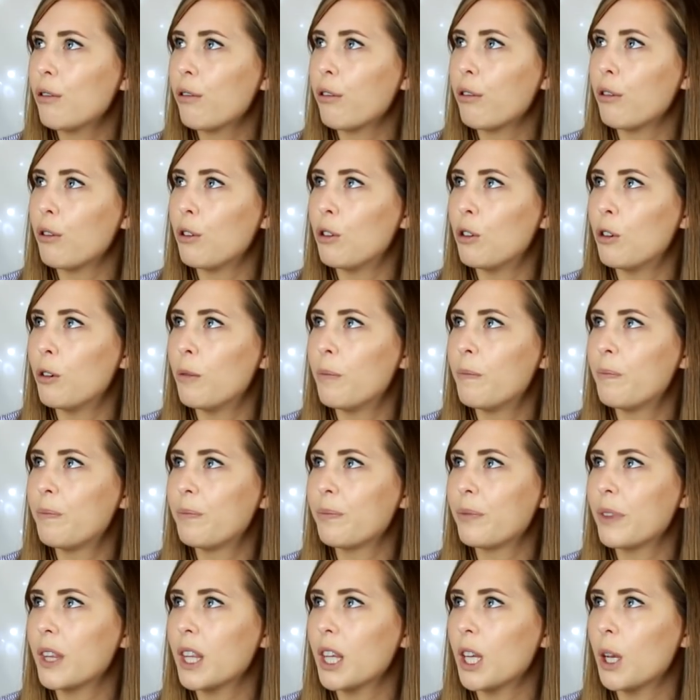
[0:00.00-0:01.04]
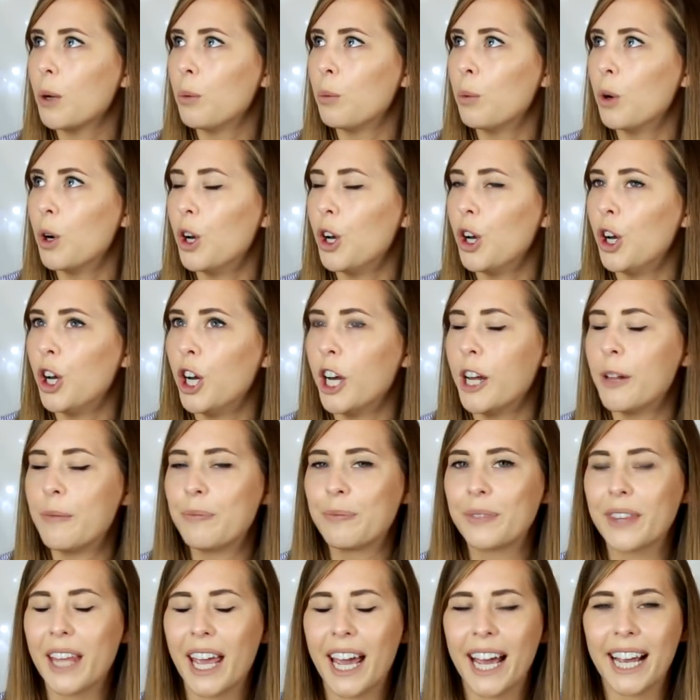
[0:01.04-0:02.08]
of thought were
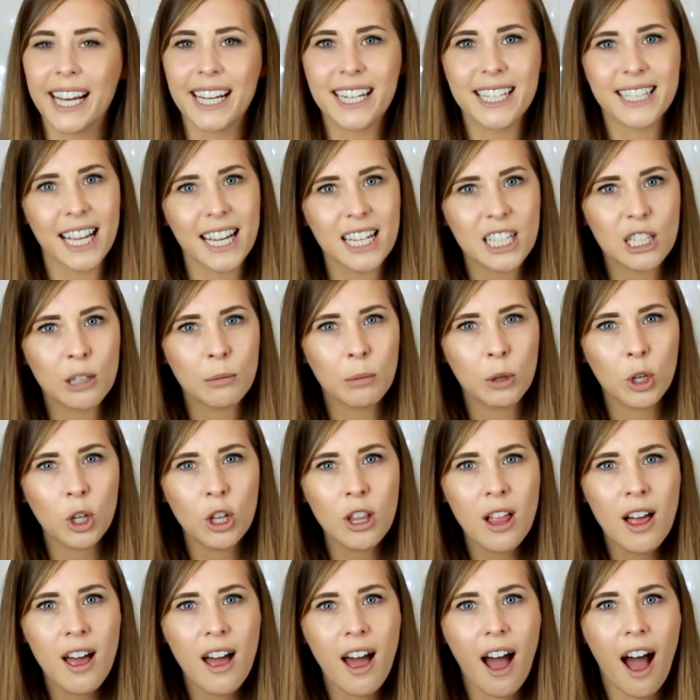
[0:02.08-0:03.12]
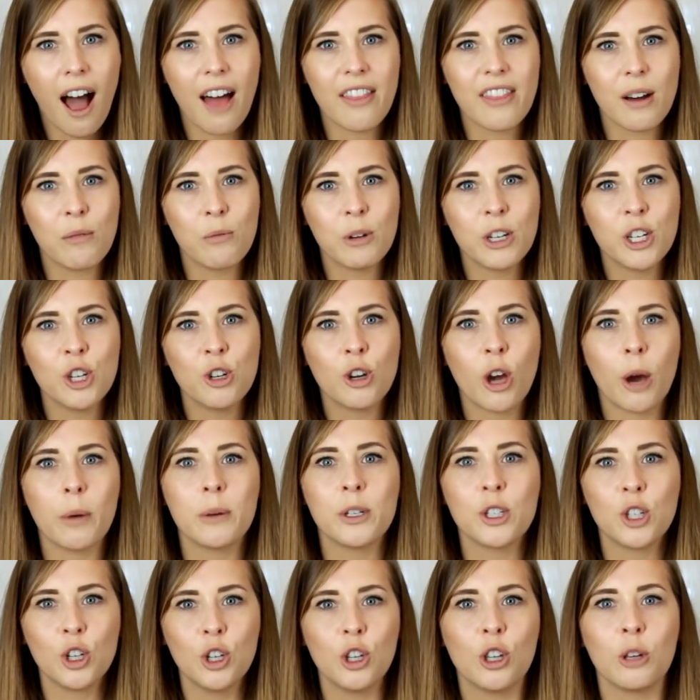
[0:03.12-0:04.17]
accessible, and then when you go
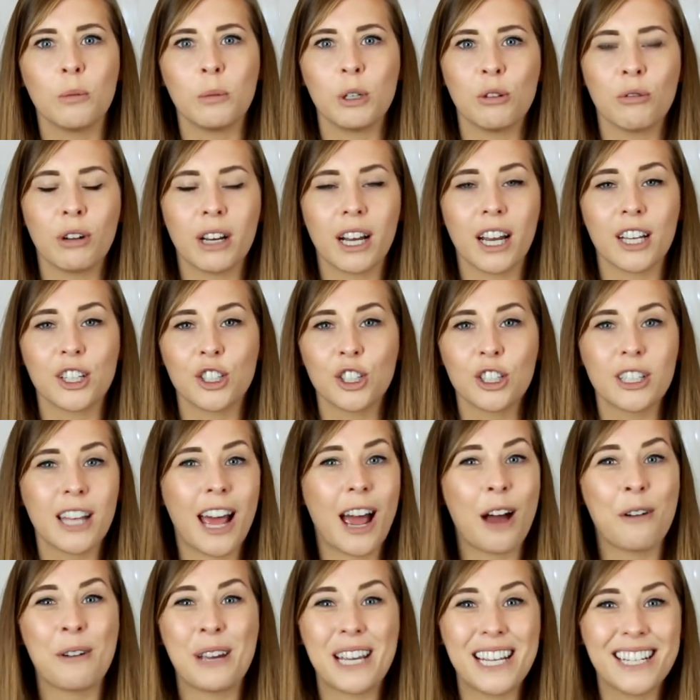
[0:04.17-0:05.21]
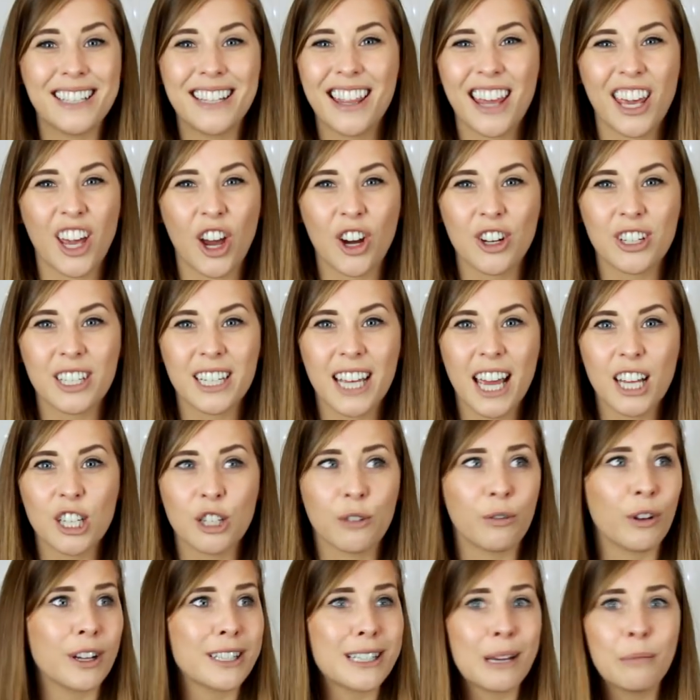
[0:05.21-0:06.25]
and do them and you realise just how easy they are to get
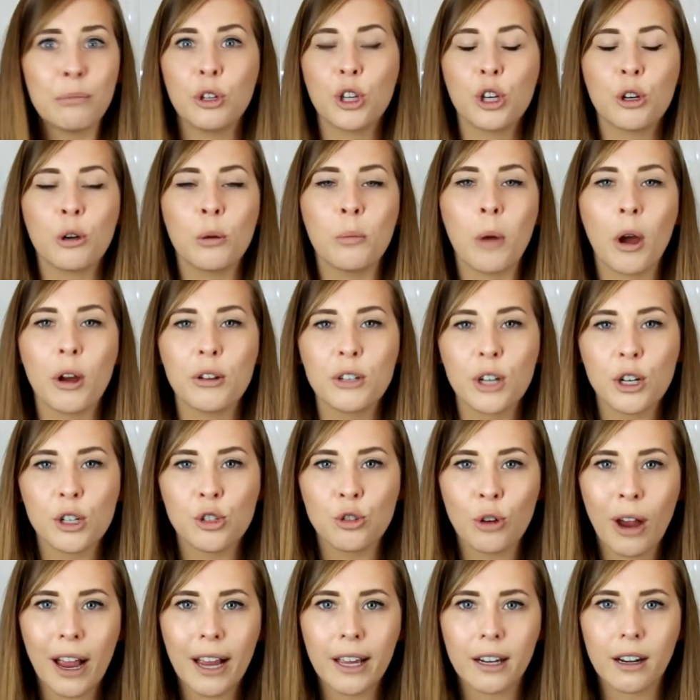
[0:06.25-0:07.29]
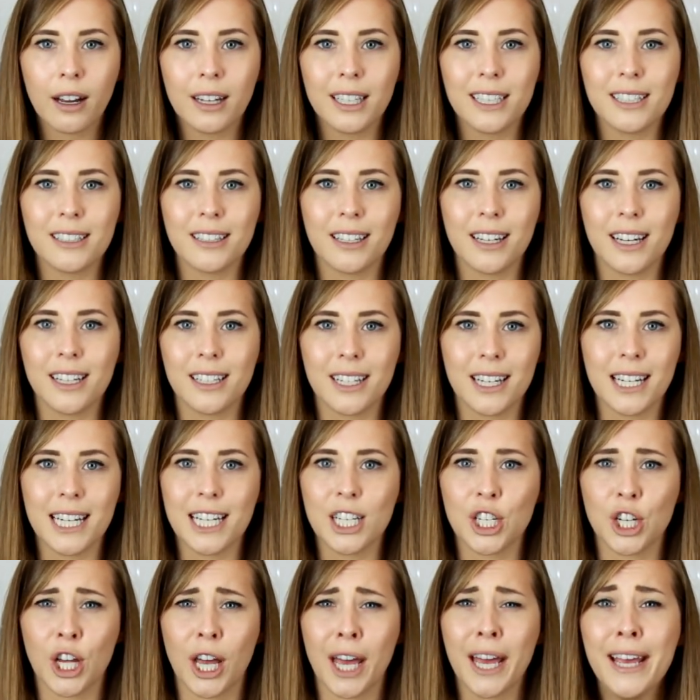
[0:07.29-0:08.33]
to. For example, the Komodo Dragon Islands in
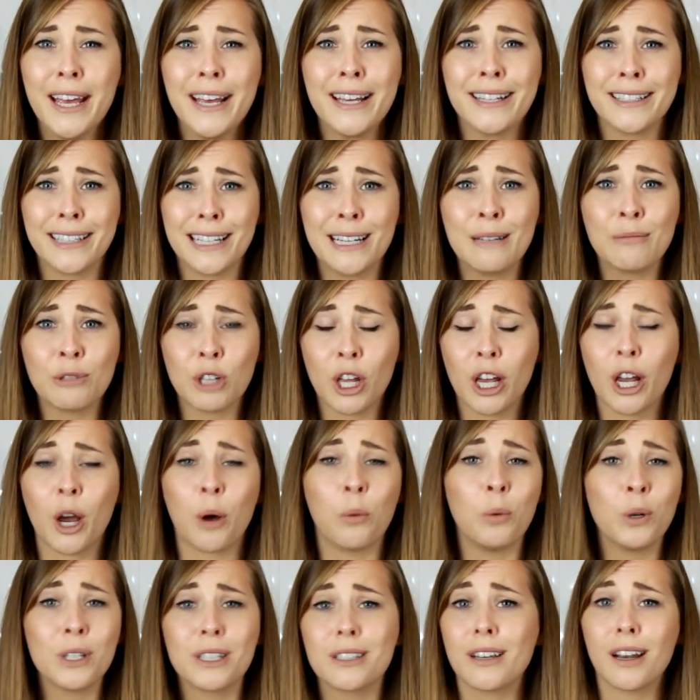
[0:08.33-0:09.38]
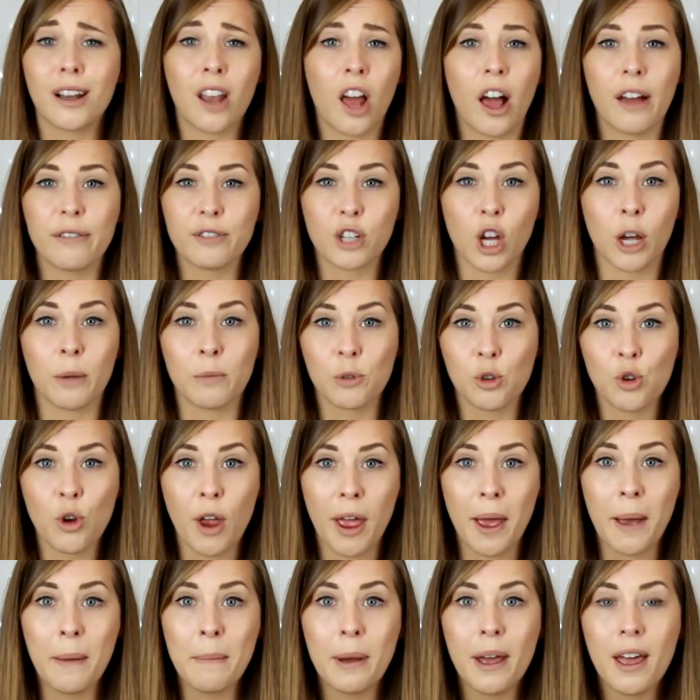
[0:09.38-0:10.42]
Indonesia seems like a once in a lifetime
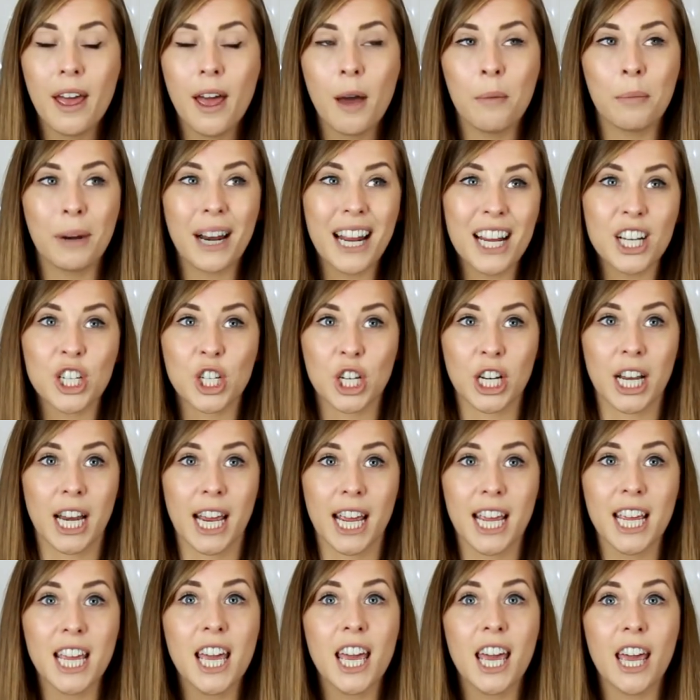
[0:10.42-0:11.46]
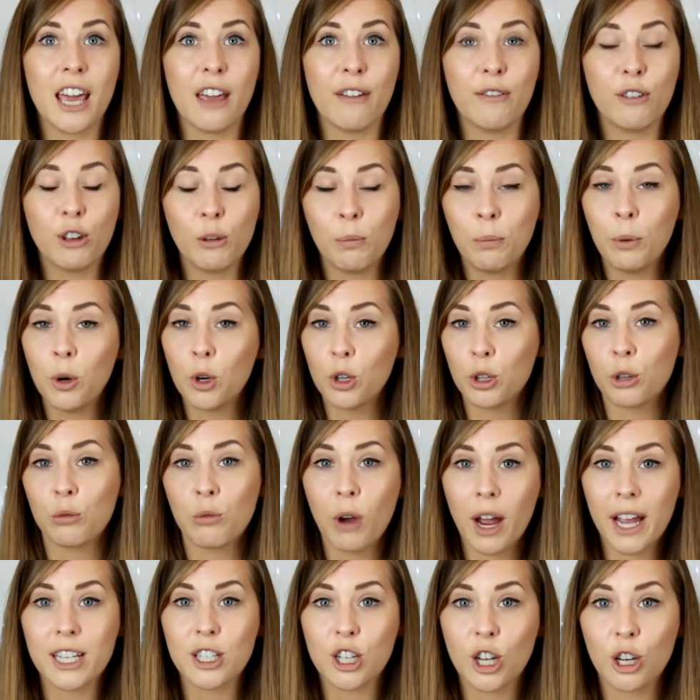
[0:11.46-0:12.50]
trip, but actually if you book the
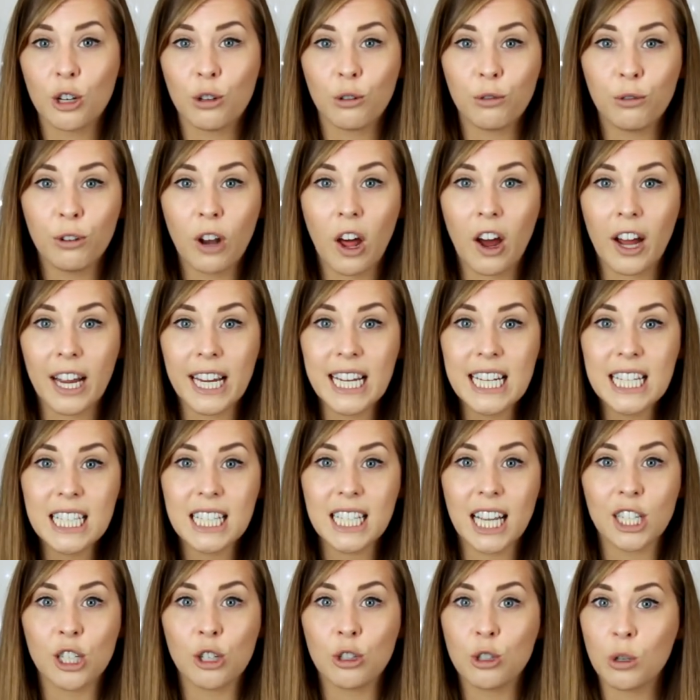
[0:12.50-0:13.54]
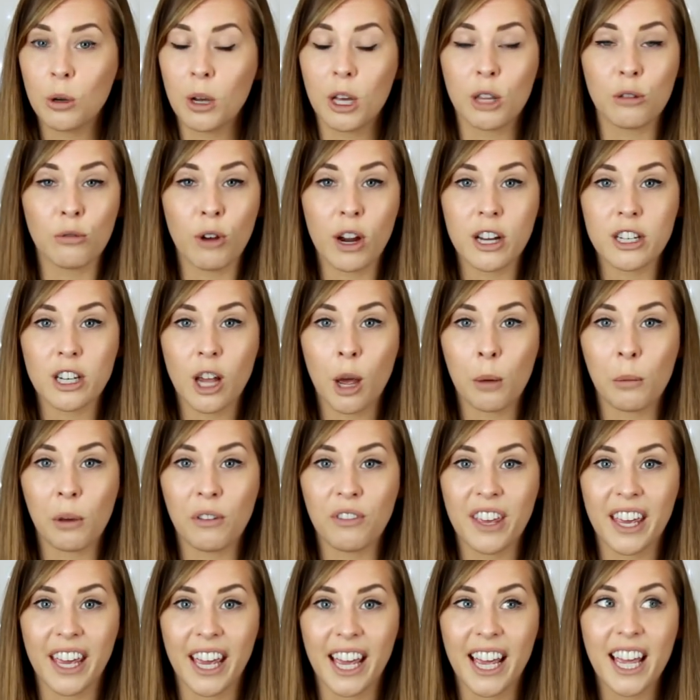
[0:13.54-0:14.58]
right internal flights and you do it at the right time of
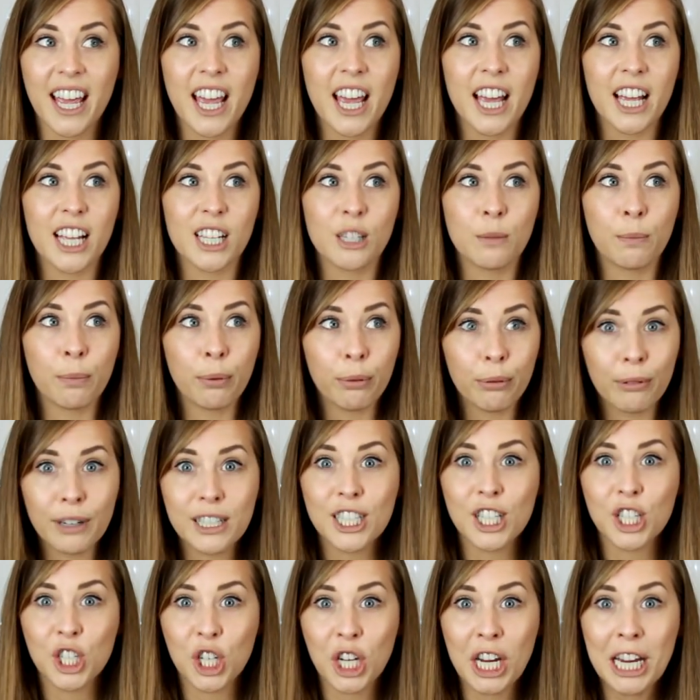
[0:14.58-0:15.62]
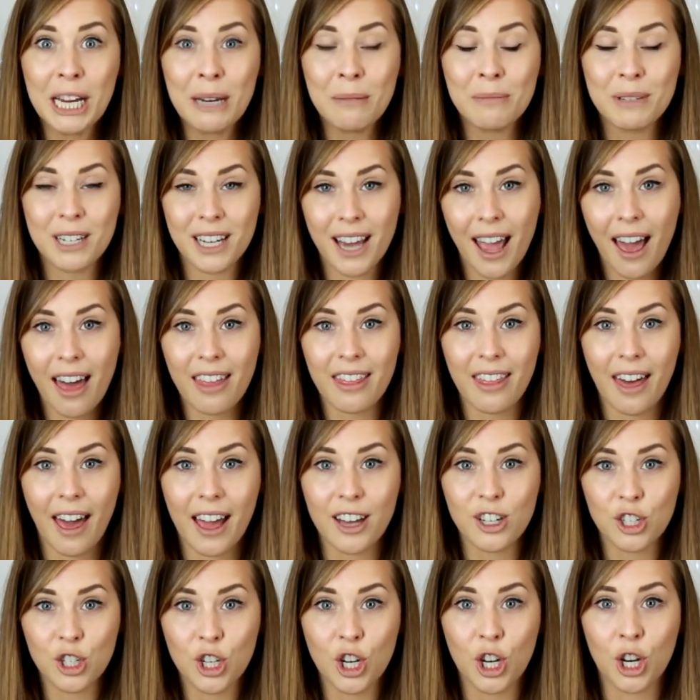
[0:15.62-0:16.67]
year, it's pretty cheap to get there
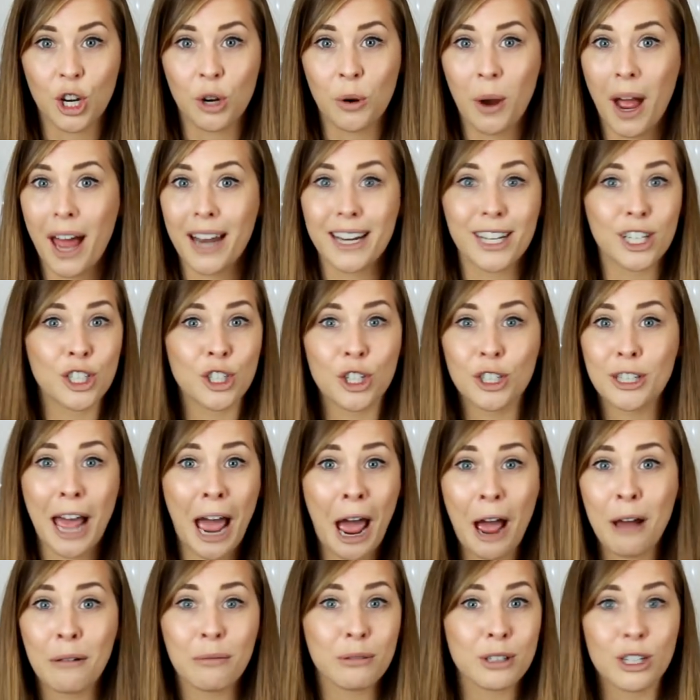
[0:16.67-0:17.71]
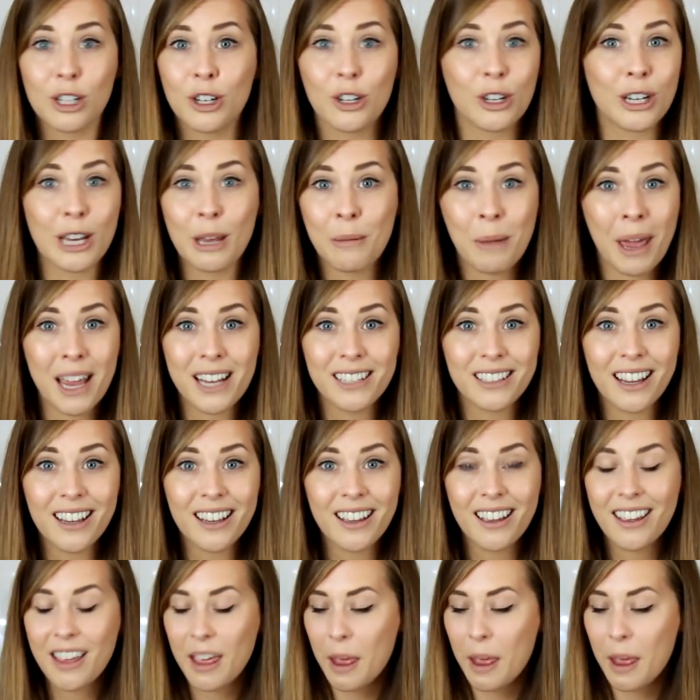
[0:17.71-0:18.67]
and do, and it's just absolutely amazing.